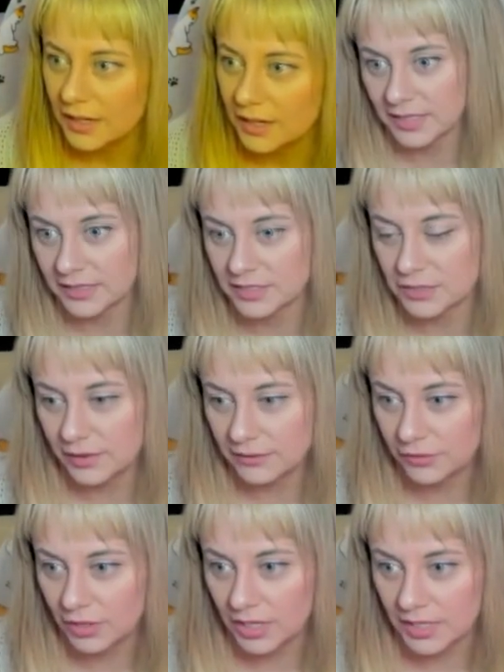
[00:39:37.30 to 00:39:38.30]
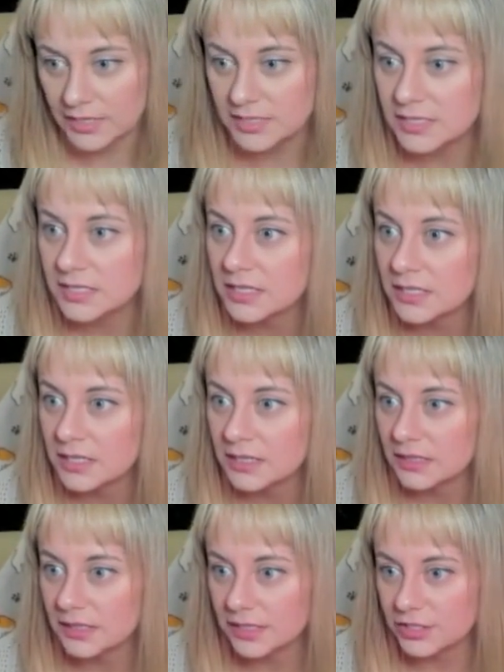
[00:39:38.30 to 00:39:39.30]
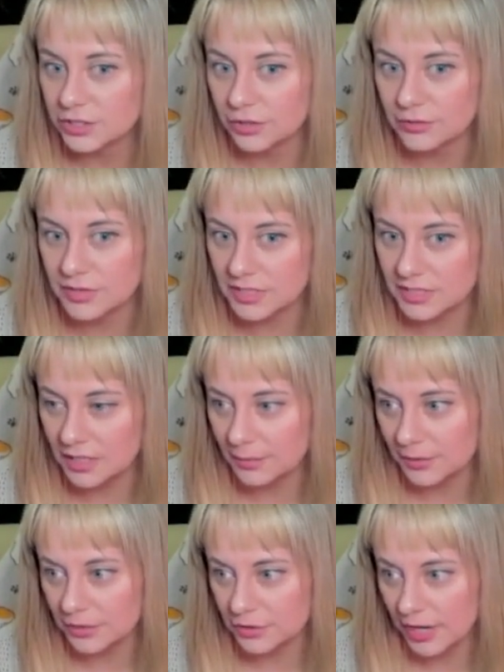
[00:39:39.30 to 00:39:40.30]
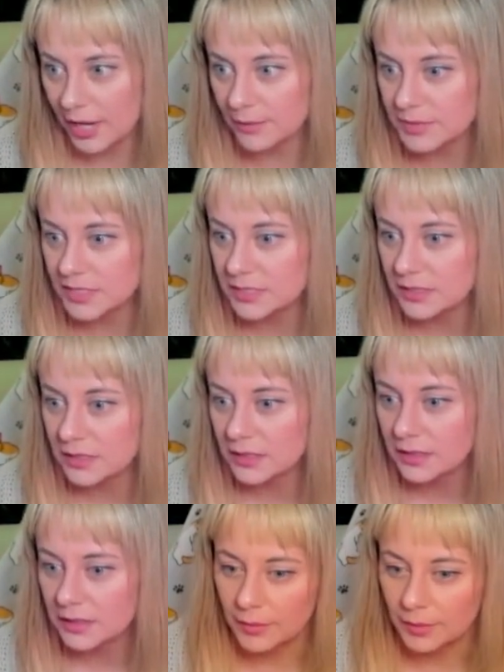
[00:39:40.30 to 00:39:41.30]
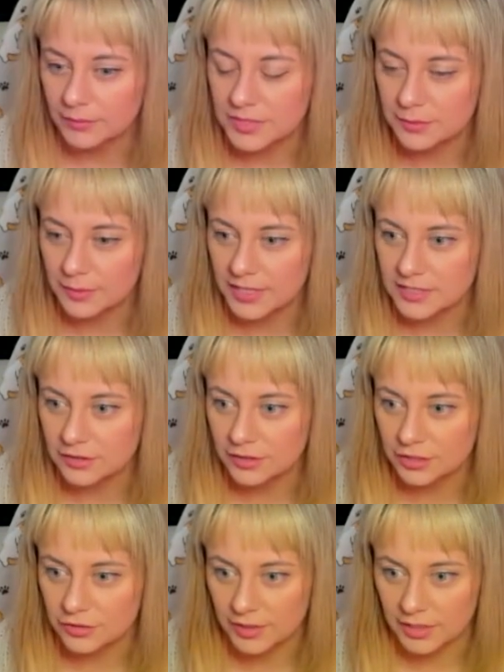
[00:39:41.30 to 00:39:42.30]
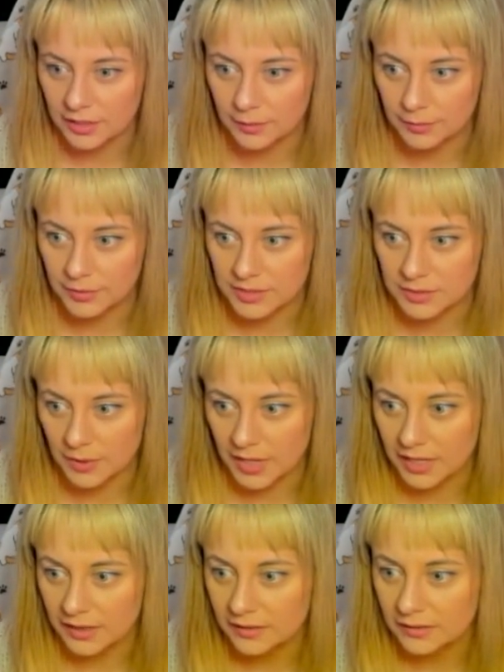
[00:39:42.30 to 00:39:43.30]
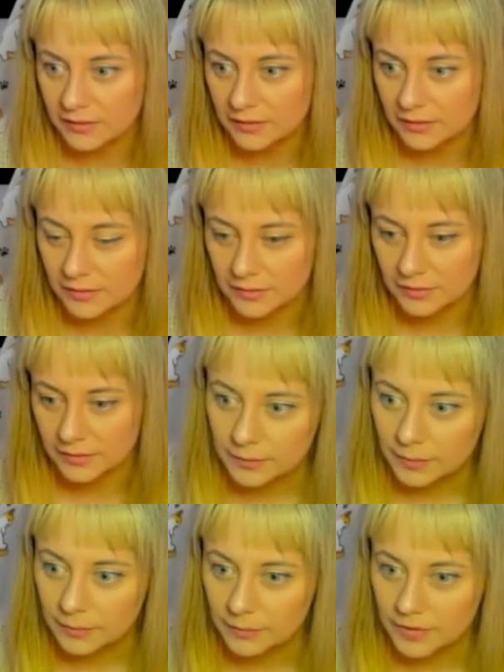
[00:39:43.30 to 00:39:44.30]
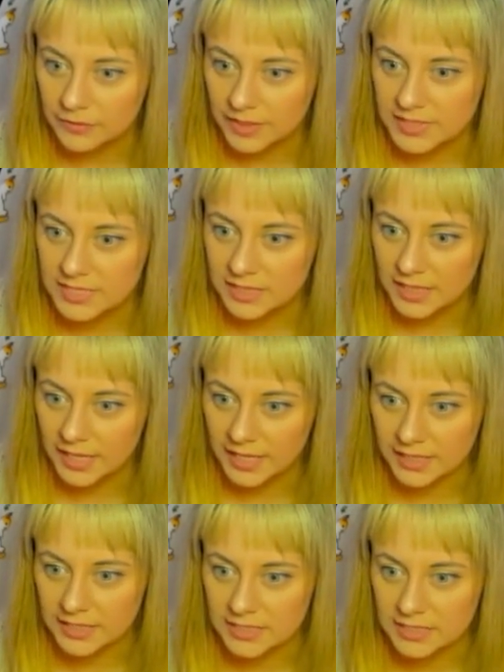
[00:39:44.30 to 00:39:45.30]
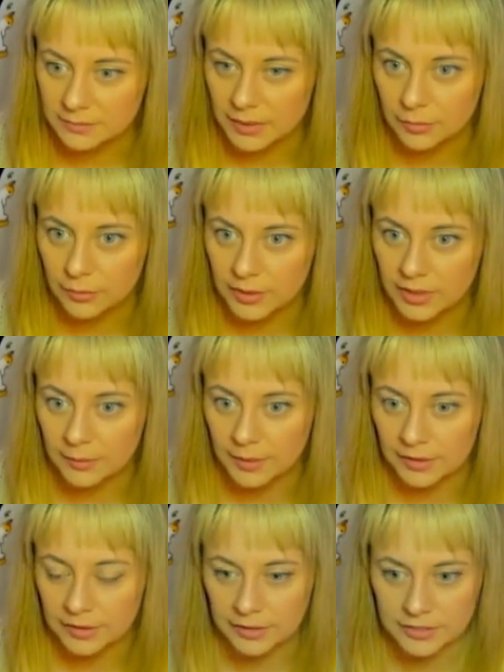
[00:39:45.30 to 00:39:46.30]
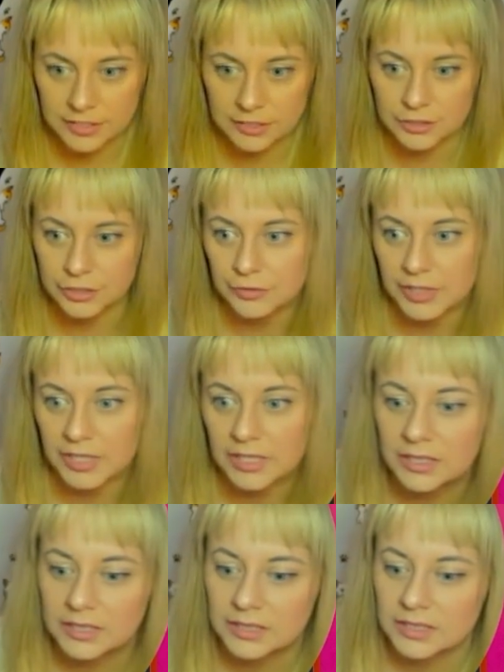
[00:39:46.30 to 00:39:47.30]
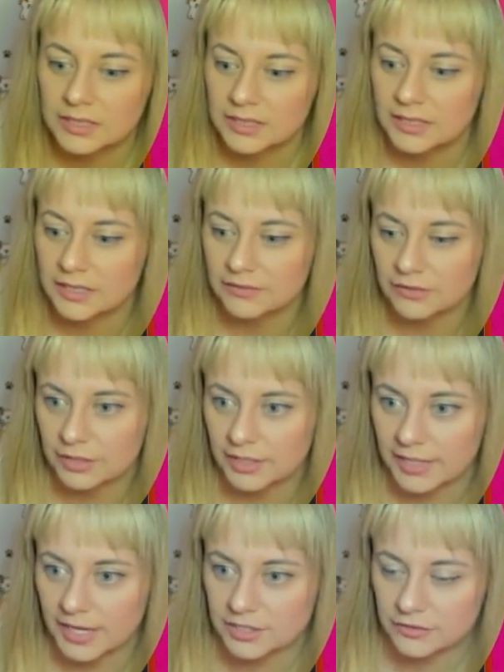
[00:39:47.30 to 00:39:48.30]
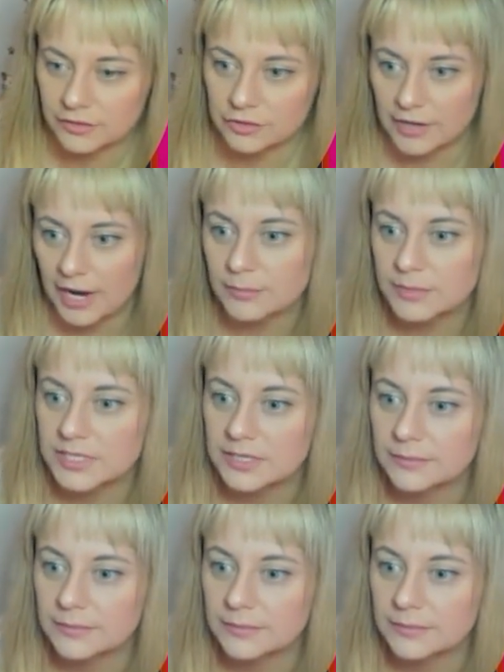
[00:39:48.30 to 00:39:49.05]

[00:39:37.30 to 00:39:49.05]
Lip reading: That's great for us. They chose to stop on the traps. I'm surprised they're not trying to come up this way. But if that's the case, maybe we can come out here and start shooting if they're gonna catch on the traps.